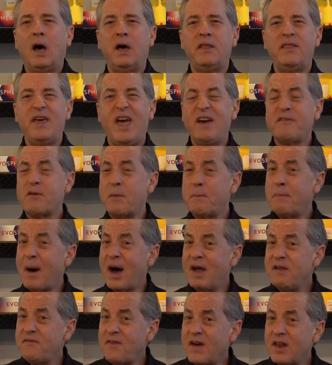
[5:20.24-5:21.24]
They have a
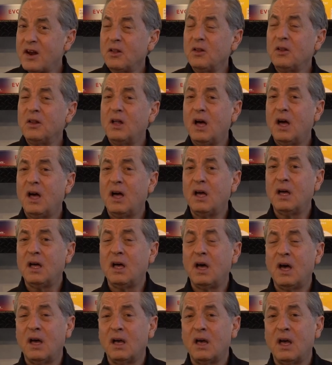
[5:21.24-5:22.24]
biphenyl
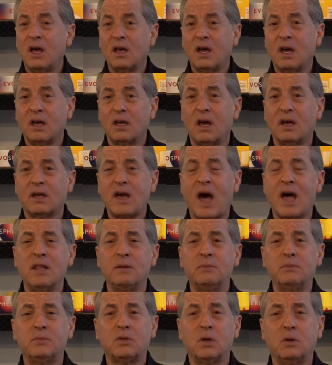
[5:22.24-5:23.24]
a
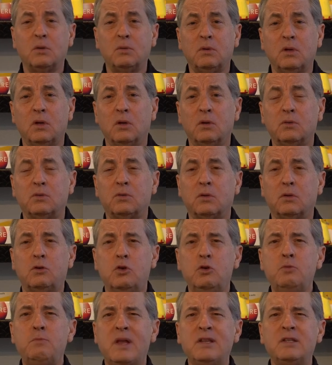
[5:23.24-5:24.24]
column, so
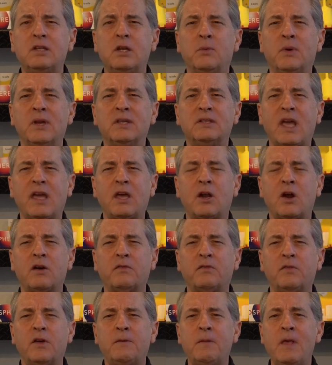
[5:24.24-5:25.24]
two benzene rings hanging
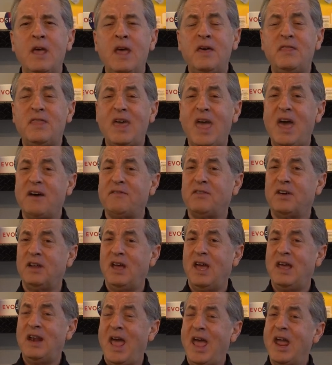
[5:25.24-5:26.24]
off of it. They have
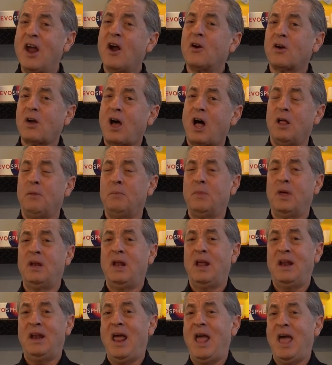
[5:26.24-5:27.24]
an AR column,
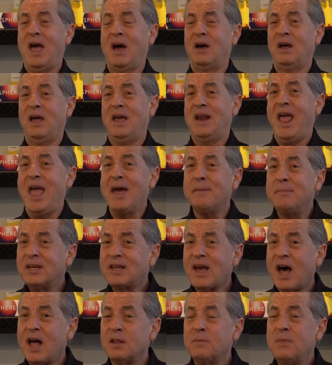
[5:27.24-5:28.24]
an amide
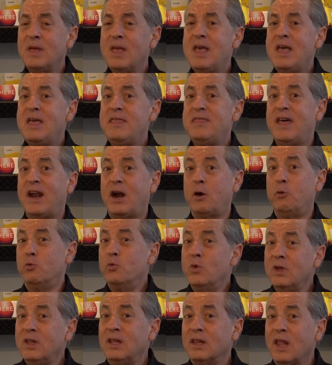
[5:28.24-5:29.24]
column that I
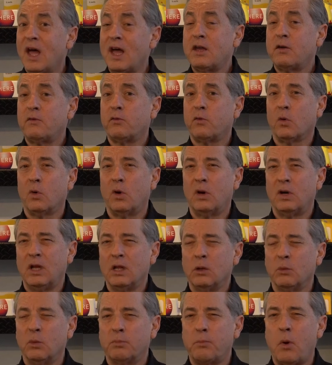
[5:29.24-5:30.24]
really like for
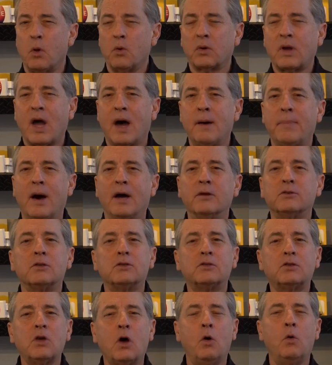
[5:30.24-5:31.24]
dealing with polar compounds.
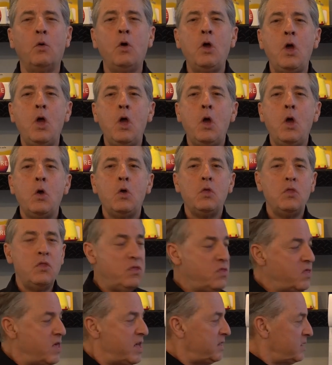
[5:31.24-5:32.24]
So
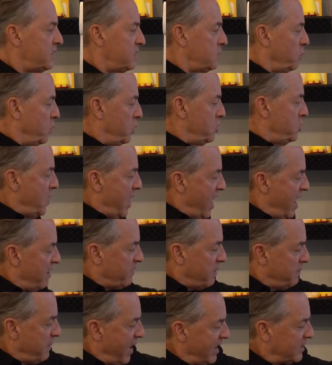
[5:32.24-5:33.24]
this, when you have
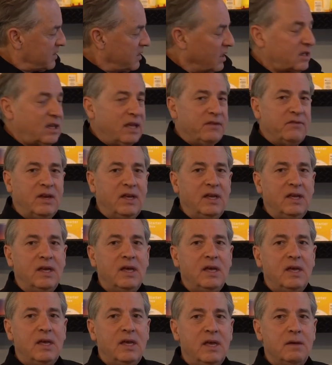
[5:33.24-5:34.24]
a bad selectivity,
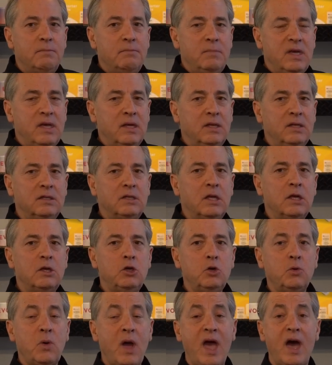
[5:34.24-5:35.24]
it means
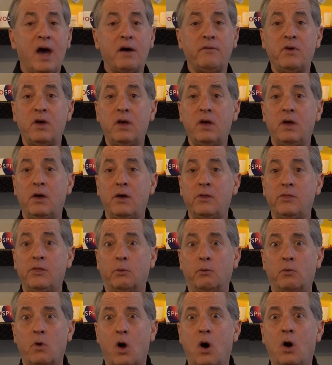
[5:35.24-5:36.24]
you have the
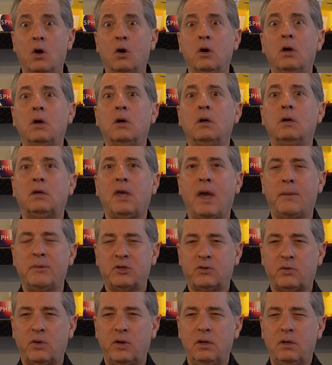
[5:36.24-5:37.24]
wrong
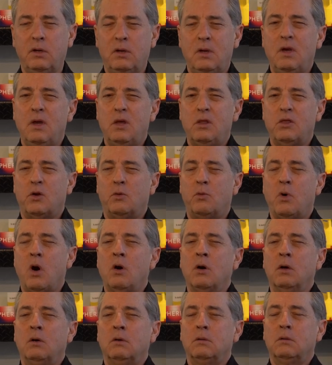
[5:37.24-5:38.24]
chemistry, the
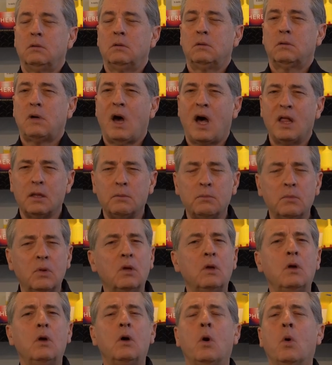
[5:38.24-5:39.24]
wrong column,
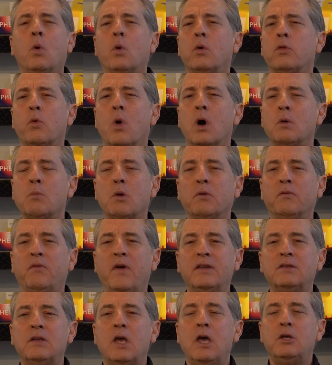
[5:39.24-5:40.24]
or the wrong mobile
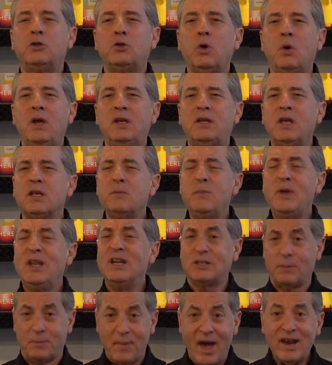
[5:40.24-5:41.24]
phase. So it doesn't mean
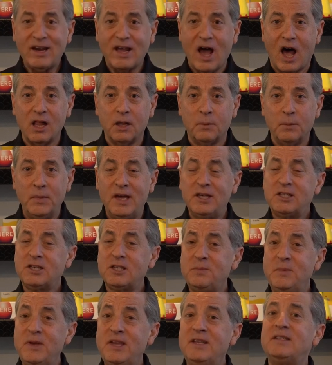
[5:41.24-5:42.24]
it's a bad column, it
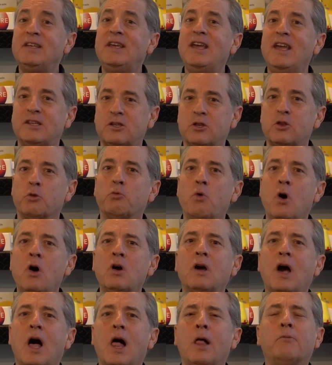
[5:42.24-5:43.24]
just means it's the wrong
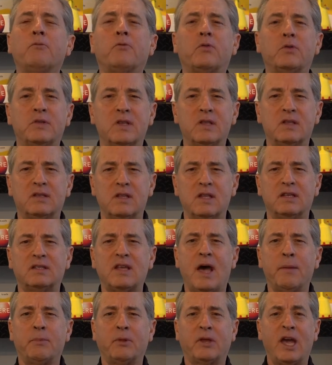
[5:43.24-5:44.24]
column for this
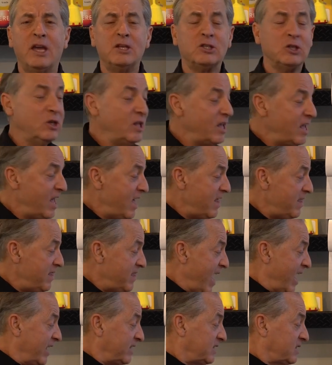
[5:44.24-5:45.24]
application.
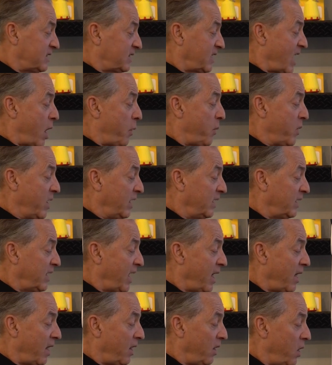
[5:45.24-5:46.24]
That's how we can
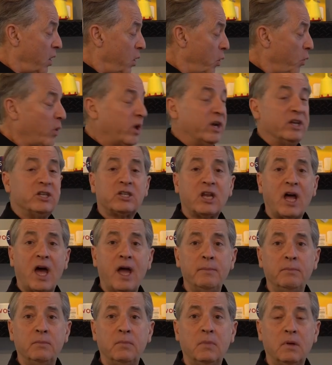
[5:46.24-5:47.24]
tell when it's
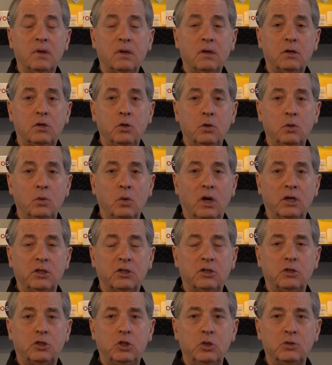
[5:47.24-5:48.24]
time to
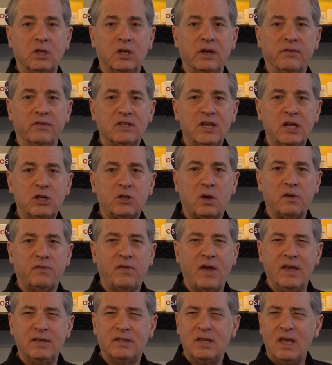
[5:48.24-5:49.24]
choose a different stationary
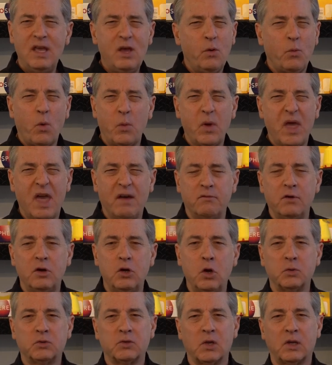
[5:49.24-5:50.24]
phase when we have
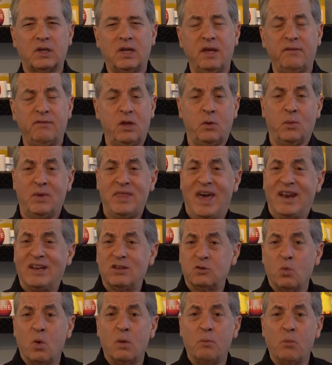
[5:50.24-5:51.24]
no selectivity, when that
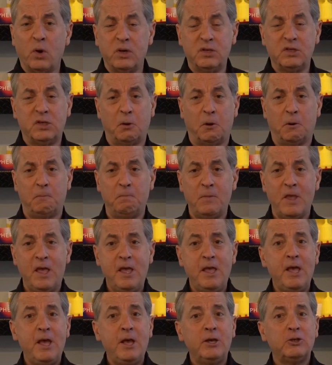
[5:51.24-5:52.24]
is 1.0.
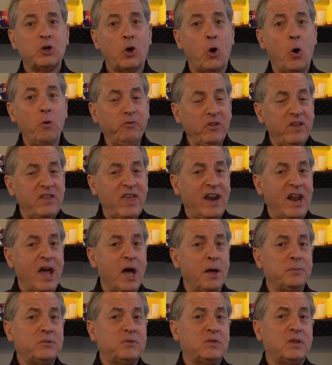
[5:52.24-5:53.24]
So hopefully that
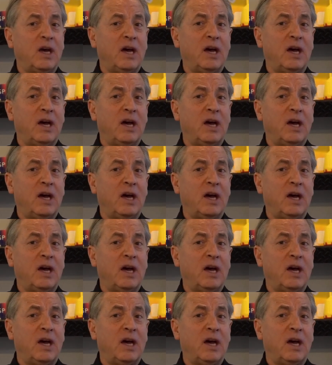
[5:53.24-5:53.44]
helps.